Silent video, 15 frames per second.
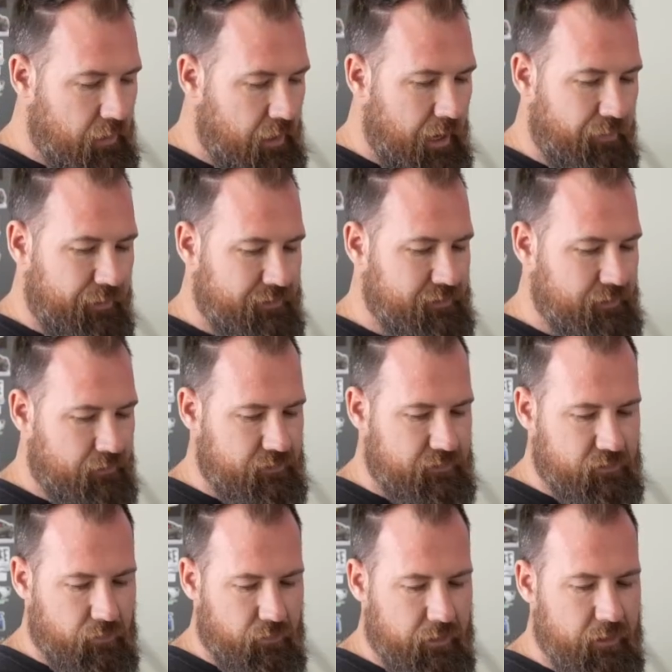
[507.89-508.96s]
That's another
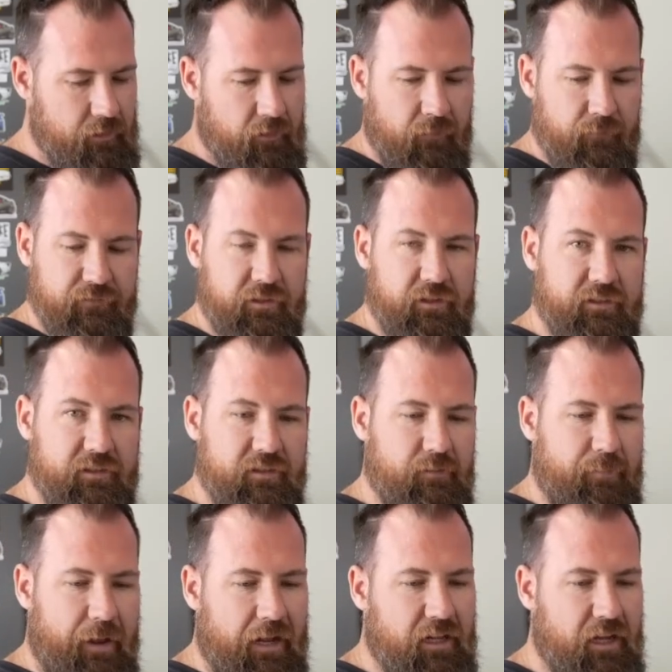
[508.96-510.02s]
story. So this is the
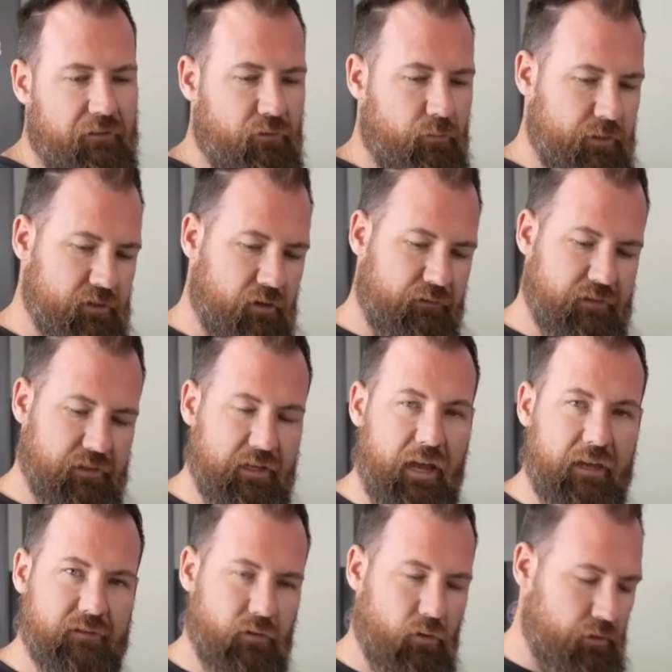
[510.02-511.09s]
back cover, which obviously
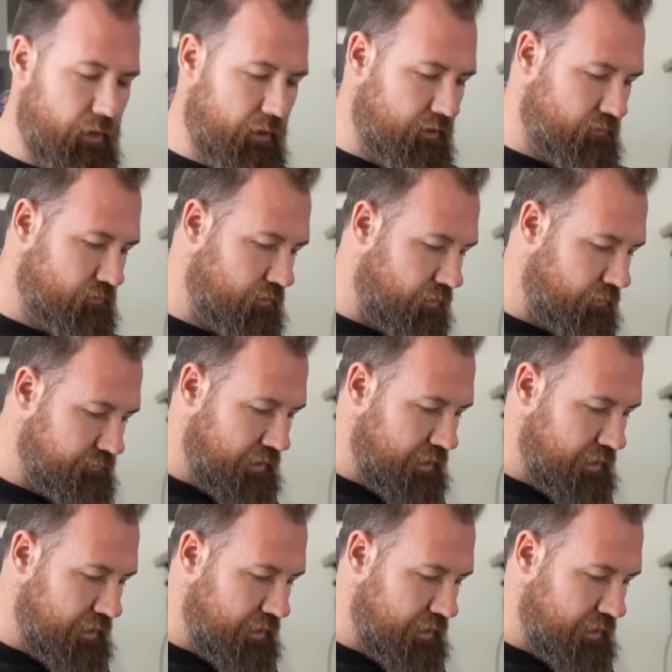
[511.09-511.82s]
has the audio controls